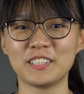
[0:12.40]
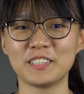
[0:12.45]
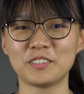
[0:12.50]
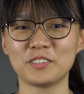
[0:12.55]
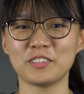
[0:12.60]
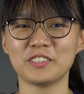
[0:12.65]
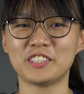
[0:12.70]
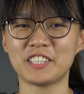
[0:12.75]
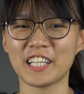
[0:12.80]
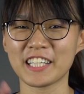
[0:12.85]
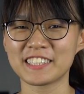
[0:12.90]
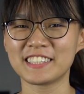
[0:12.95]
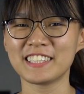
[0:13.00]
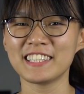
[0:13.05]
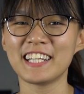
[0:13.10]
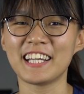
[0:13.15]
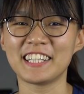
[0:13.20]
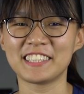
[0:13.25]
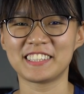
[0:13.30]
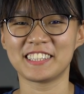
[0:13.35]
So
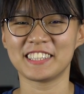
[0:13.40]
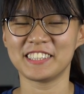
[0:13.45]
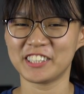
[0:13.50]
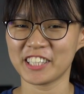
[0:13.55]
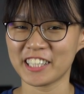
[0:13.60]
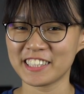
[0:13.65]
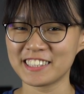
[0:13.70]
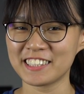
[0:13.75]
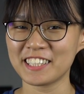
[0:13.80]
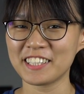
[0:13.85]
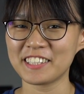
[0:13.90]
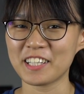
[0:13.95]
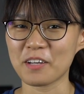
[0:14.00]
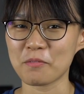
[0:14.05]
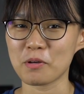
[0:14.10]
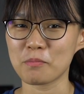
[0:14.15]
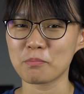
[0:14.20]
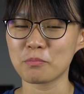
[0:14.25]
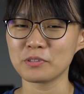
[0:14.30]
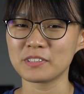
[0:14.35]
Jackson has suggested that
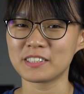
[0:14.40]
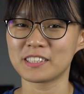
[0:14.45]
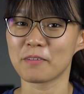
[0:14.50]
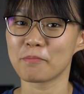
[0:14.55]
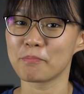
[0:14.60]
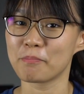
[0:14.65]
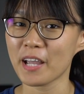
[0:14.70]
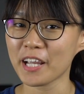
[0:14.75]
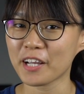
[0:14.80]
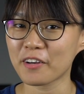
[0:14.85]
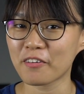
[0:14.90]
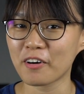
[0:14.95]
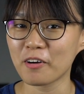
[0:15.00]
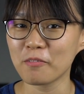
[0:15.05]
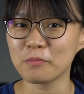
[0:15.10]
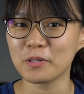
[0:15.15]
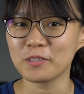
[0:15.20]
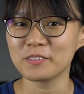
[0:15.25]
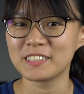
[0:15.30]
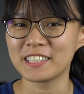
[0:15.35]
we put some
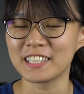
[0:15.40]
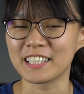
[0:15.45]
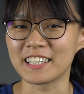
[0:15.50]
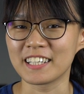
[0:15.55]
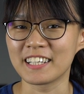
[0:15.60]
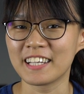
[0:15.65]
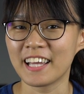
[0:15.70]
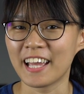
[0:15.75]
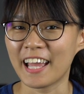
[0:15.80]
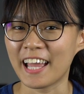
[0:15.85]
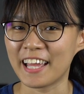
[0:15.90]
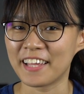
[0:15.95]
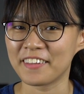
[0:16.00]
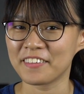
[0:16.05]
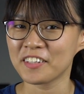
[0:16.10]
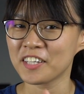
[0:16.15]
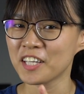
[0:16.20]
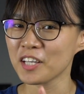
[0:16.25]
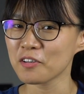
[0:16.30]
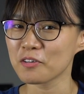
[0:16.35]
background music
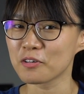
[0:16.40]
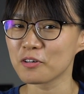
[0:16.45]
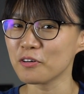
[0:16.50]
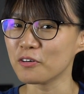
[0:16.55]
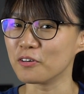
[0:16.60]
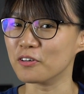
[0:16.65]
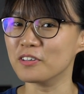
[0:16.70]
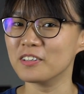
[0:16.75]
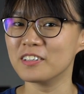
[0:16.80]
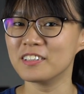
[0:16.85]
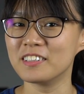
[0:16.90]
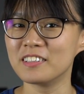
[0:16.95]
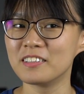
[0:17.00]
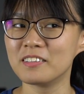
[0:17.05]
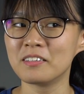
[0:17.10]
and here you go.